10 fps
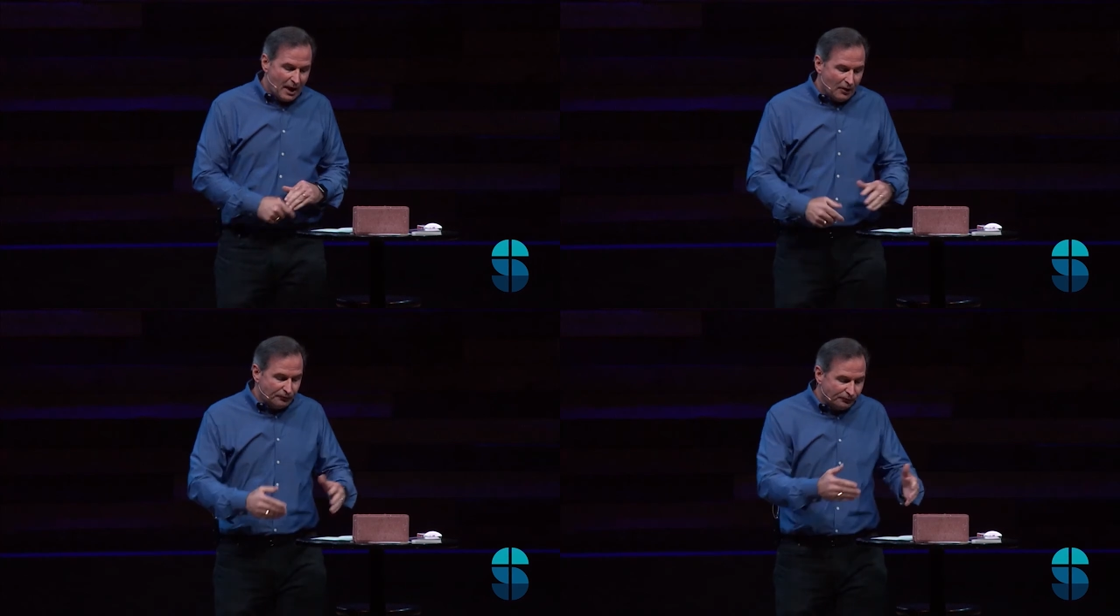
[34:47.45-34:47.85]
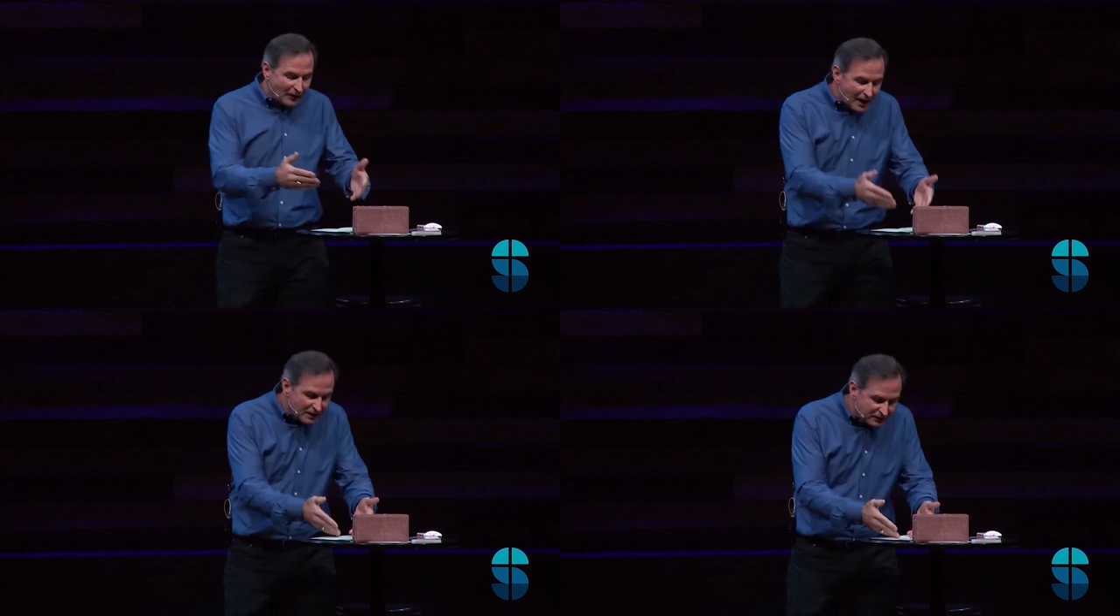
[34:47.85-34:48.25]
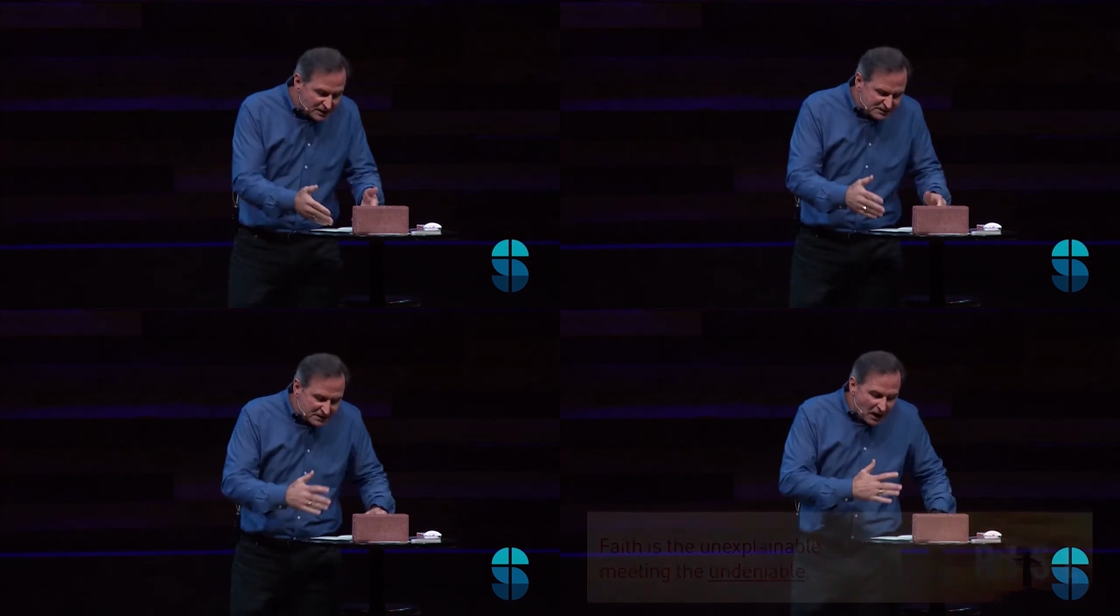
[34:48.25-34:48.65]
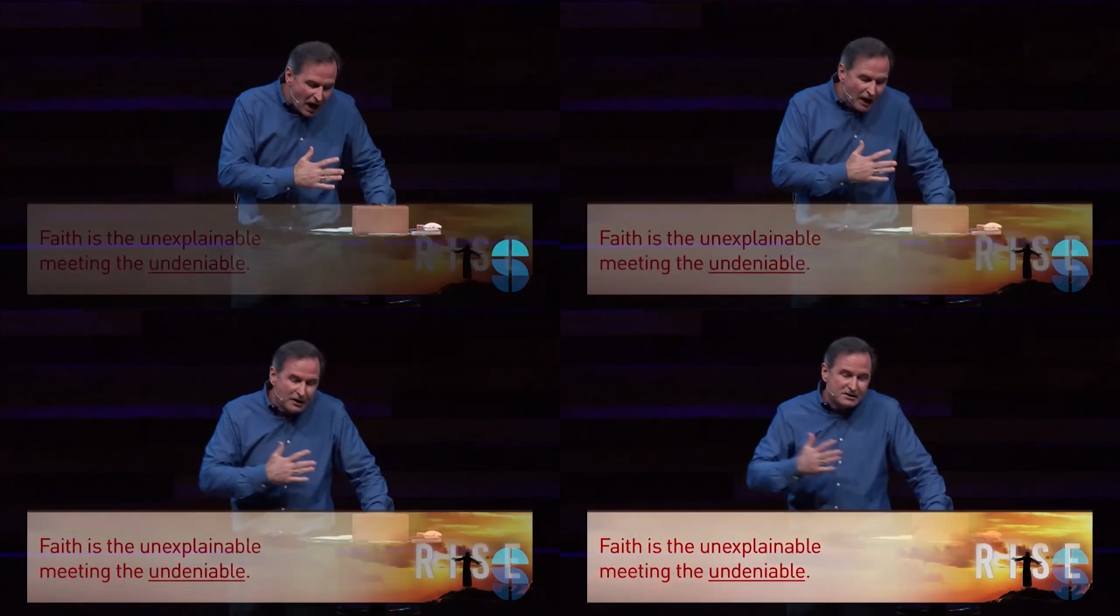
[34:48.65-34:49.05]
Faith is the
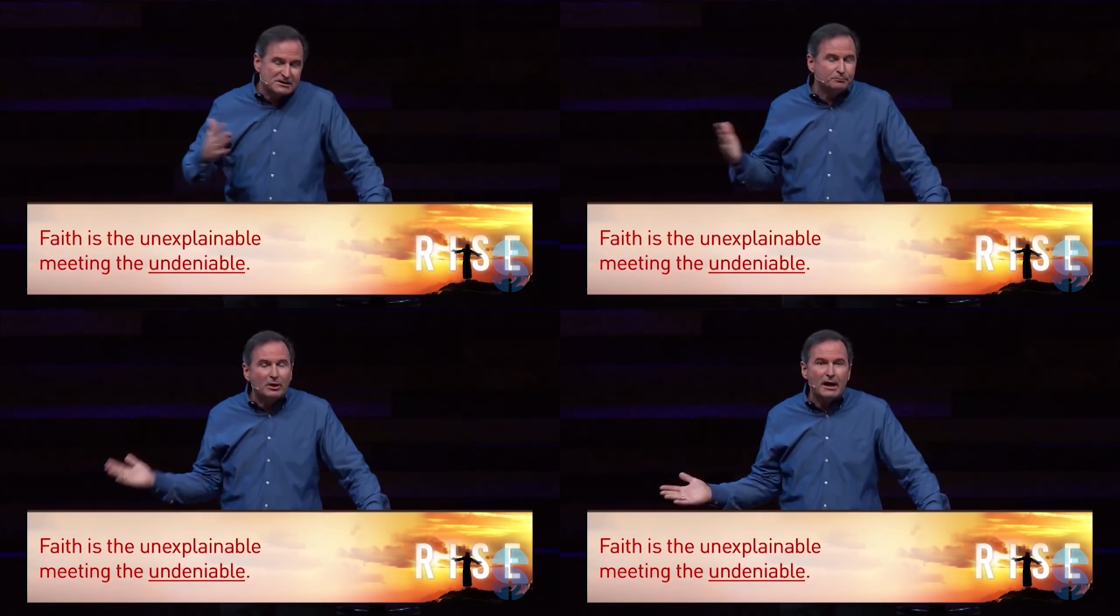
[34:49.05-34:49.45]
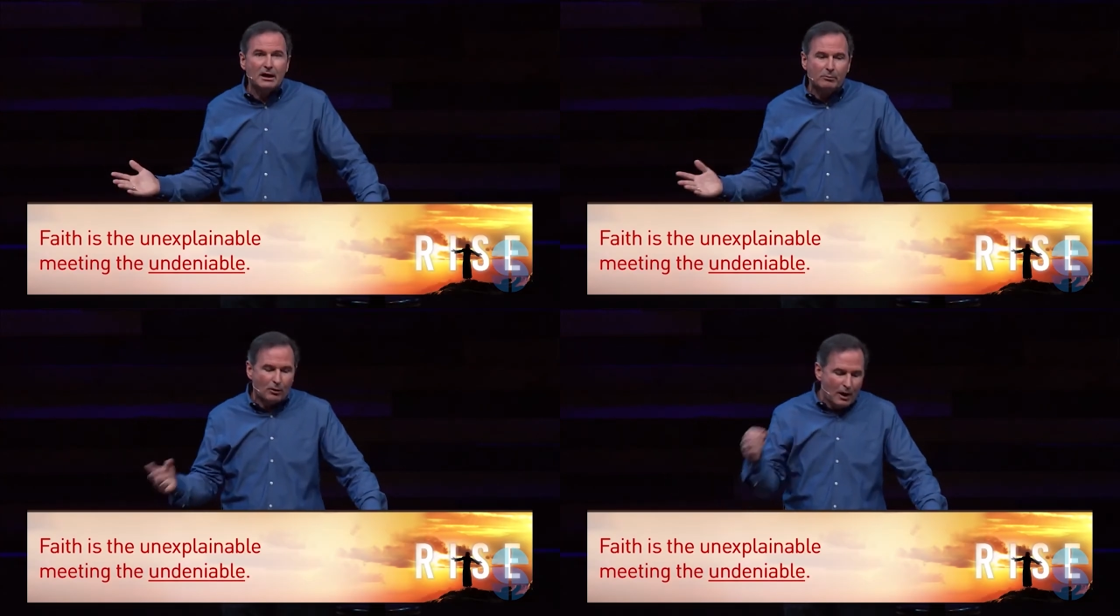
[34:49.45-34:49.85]
unexplainable